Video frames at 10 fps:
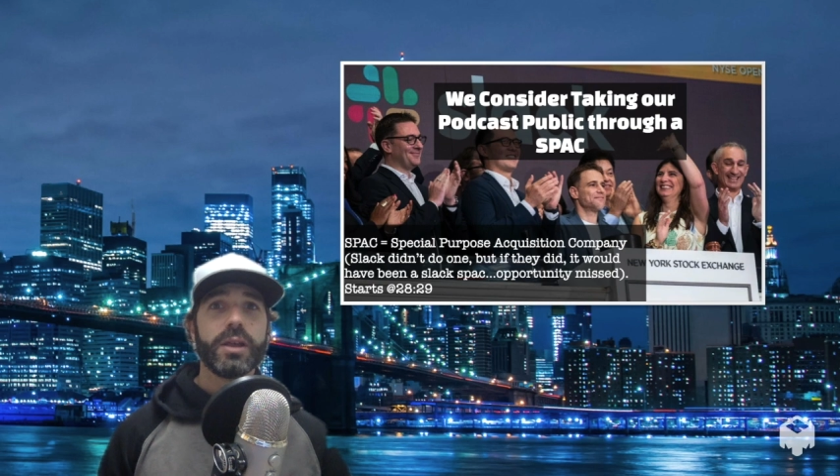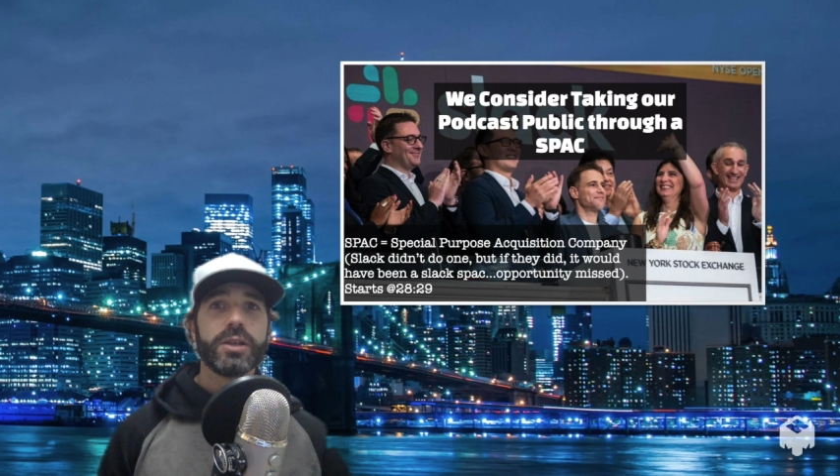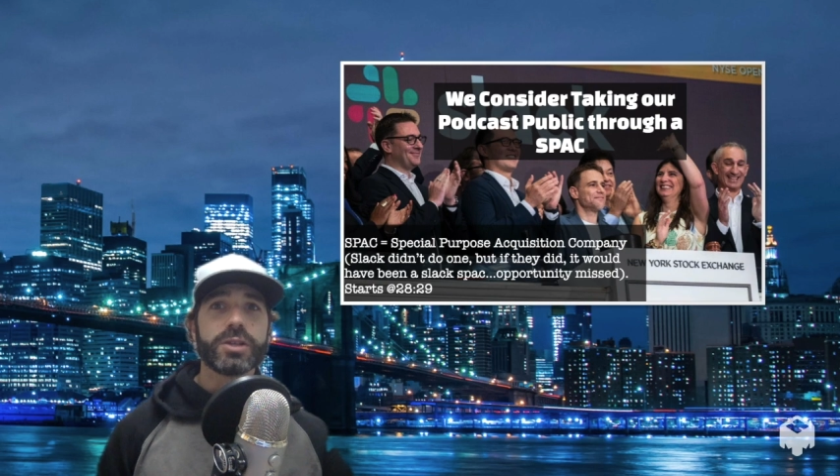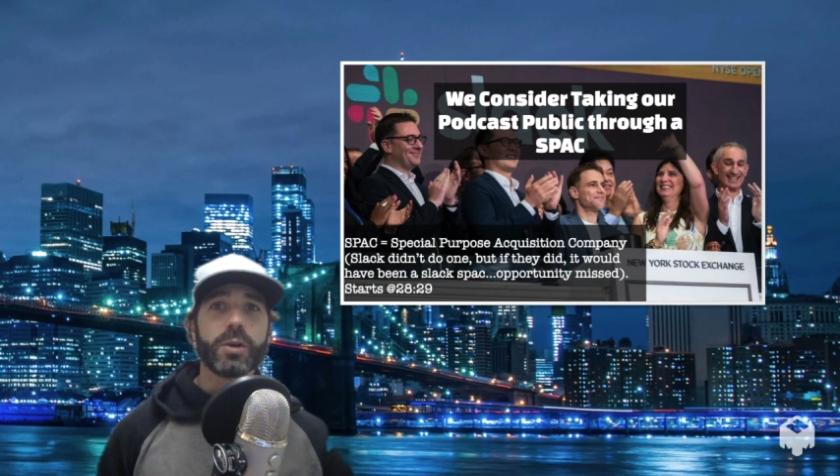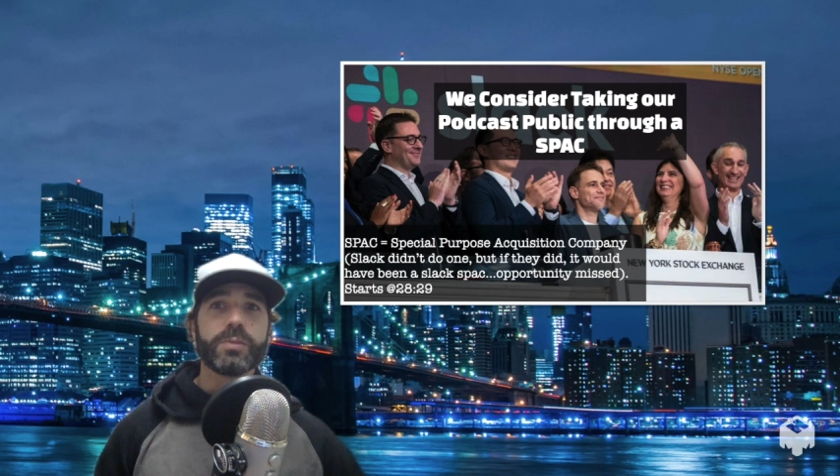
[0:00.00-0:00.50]

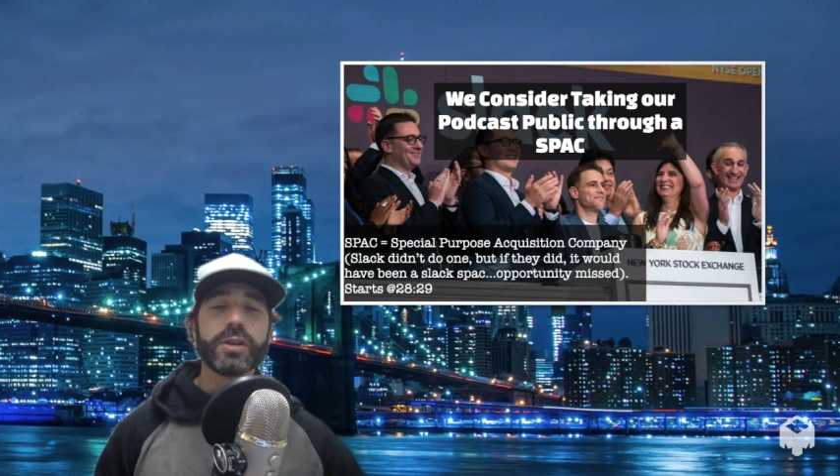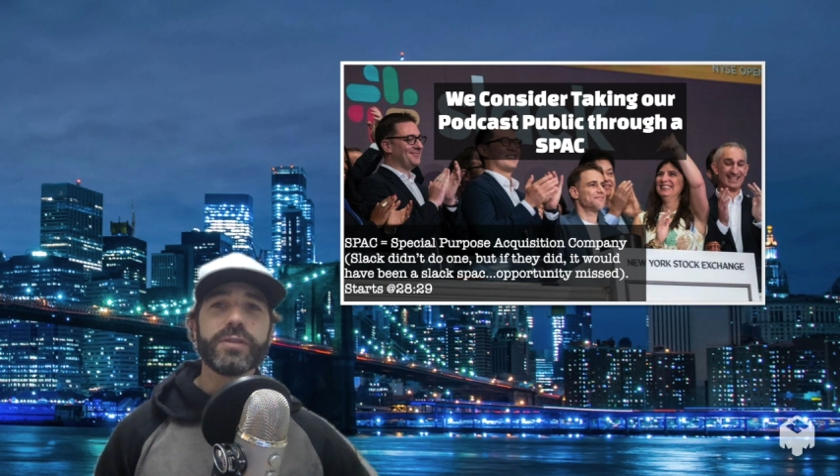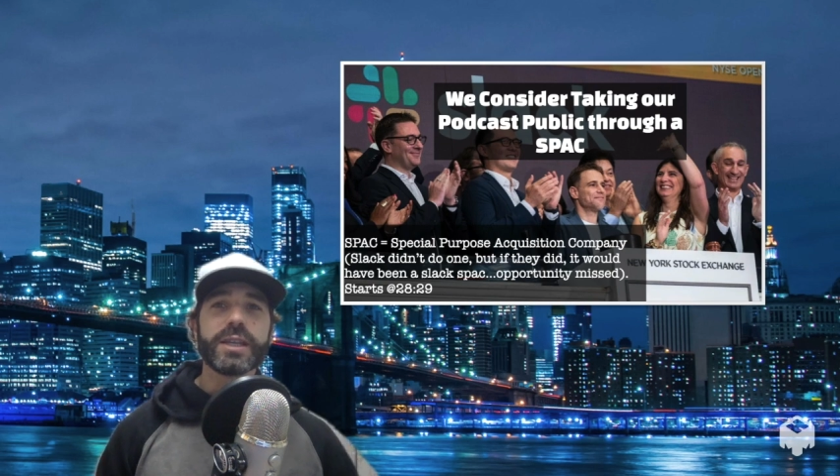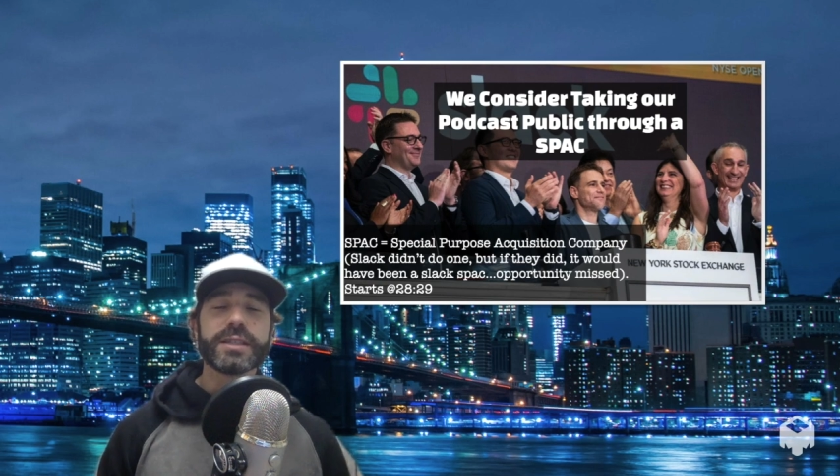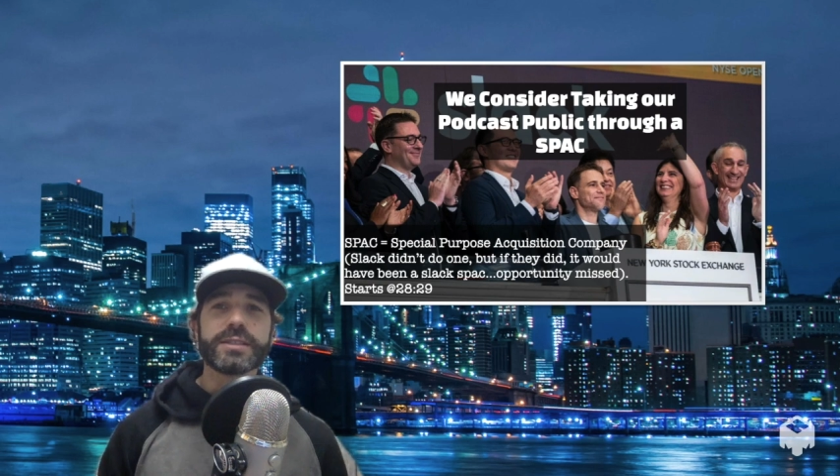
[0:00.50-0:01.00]
So we
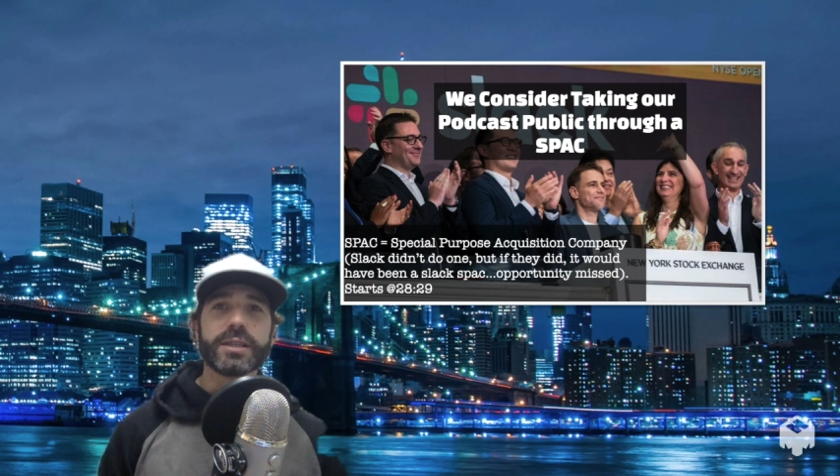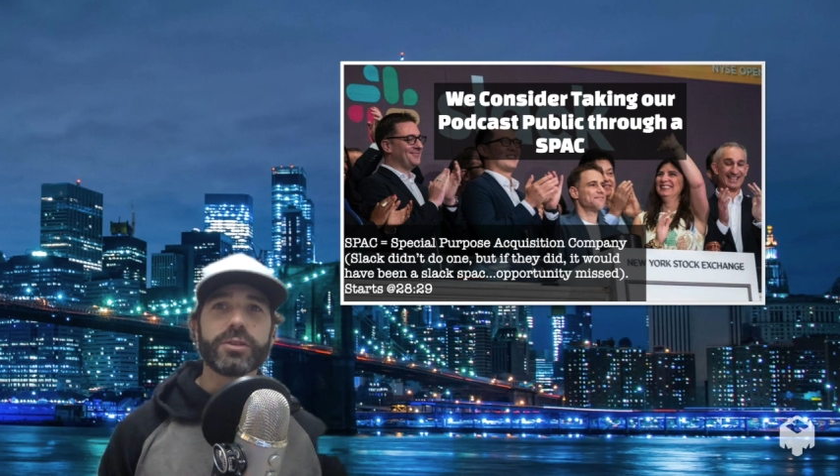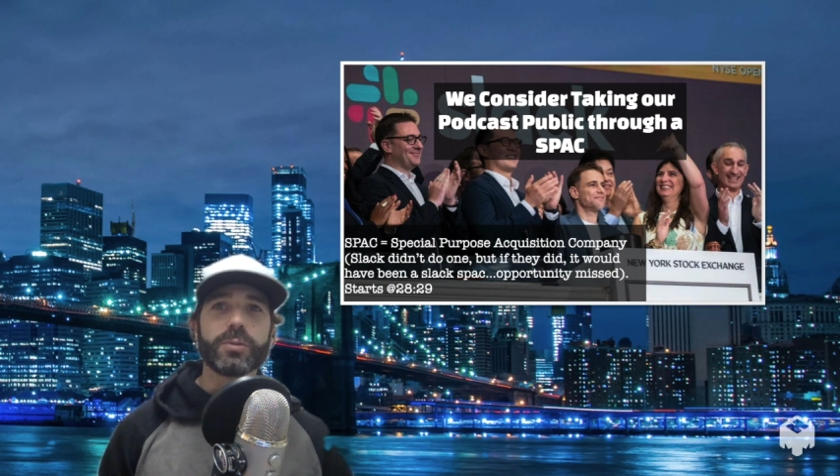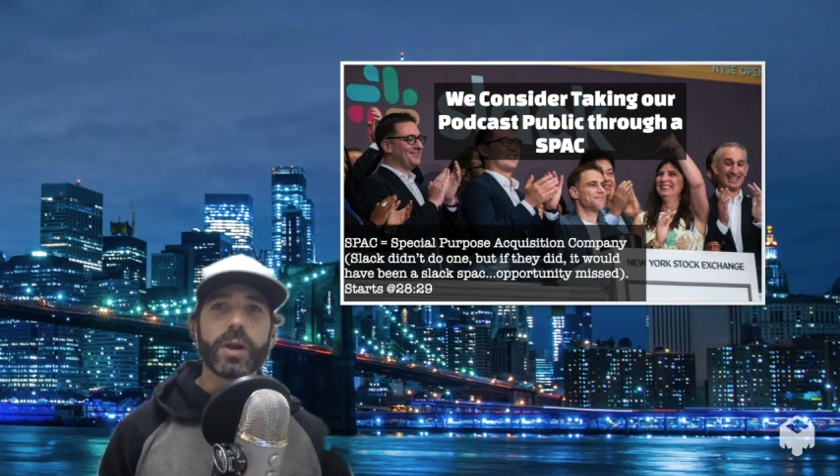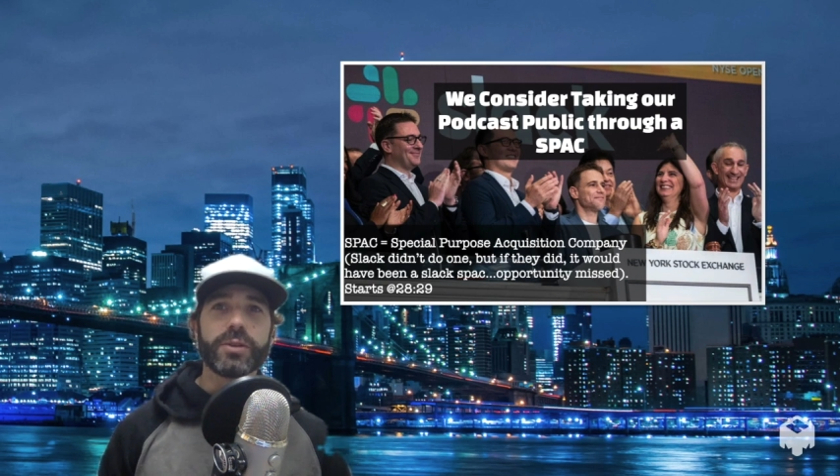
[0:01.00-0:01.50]
briefly
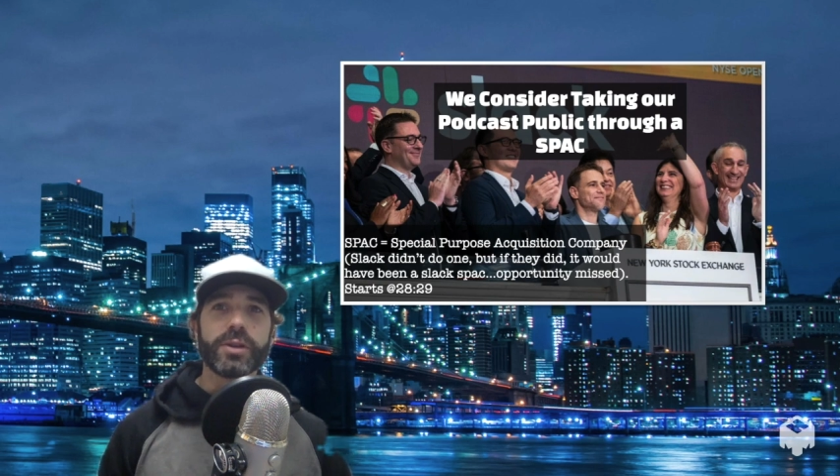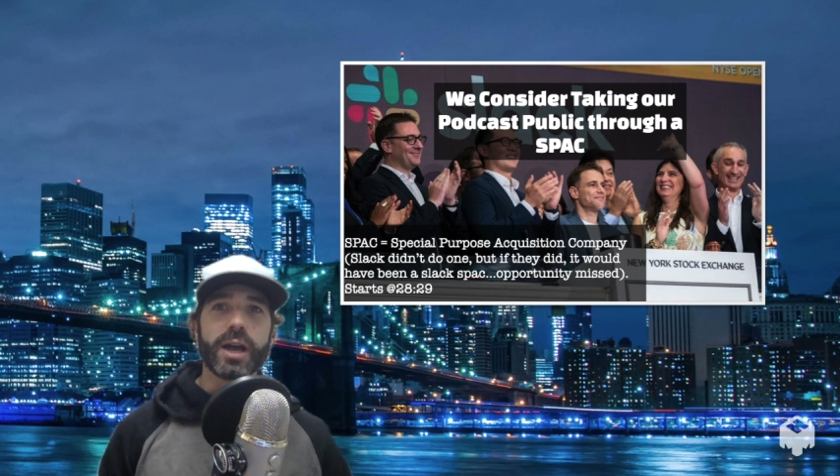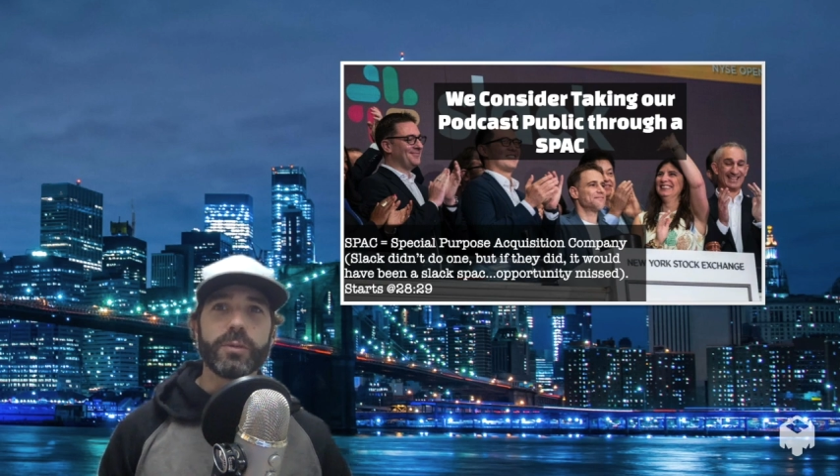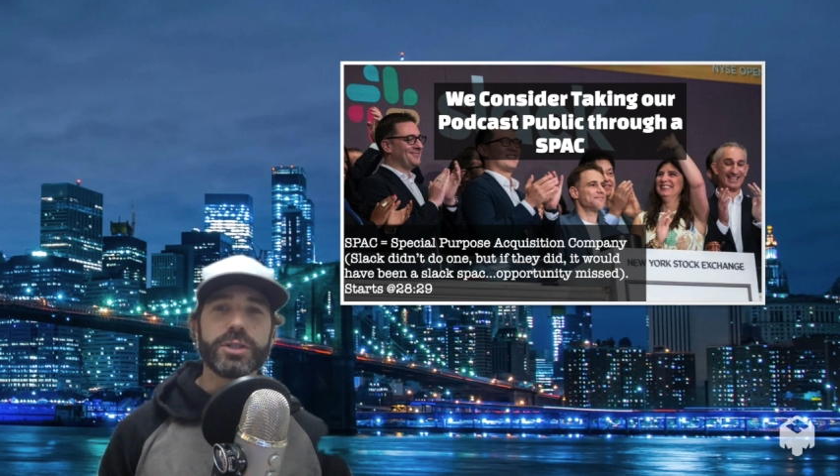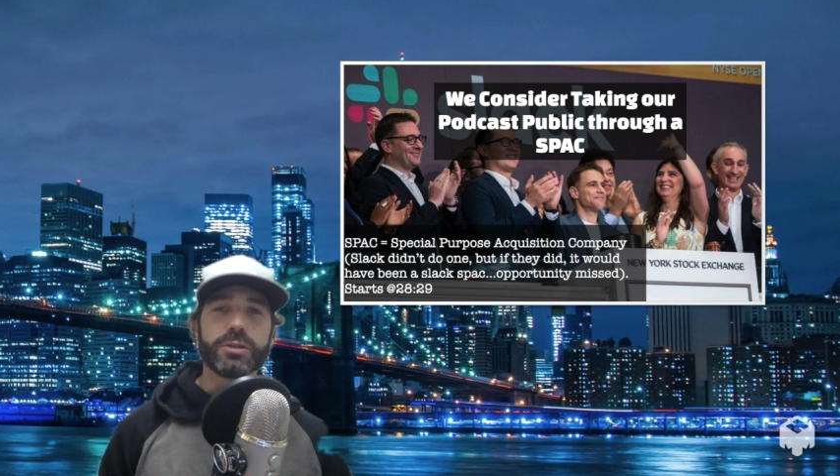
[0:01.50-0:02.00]
considered whether or
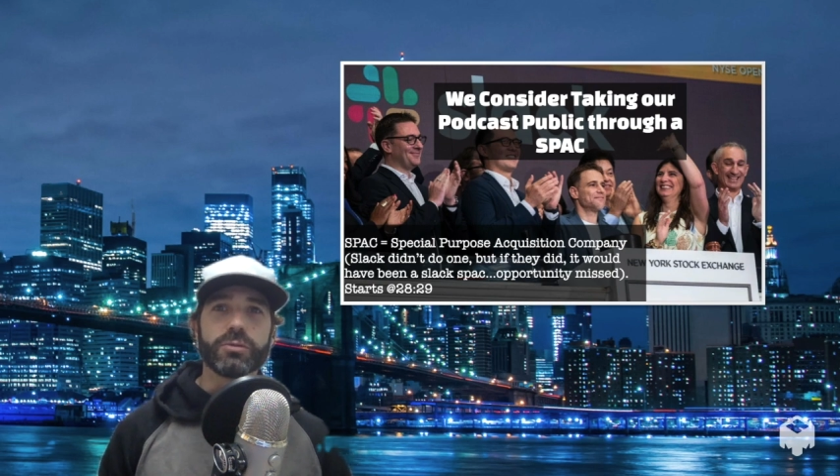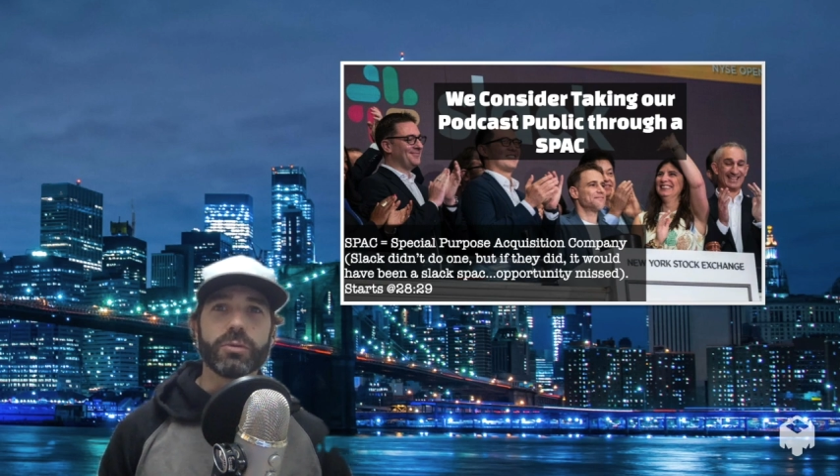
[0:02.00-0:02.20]
not we should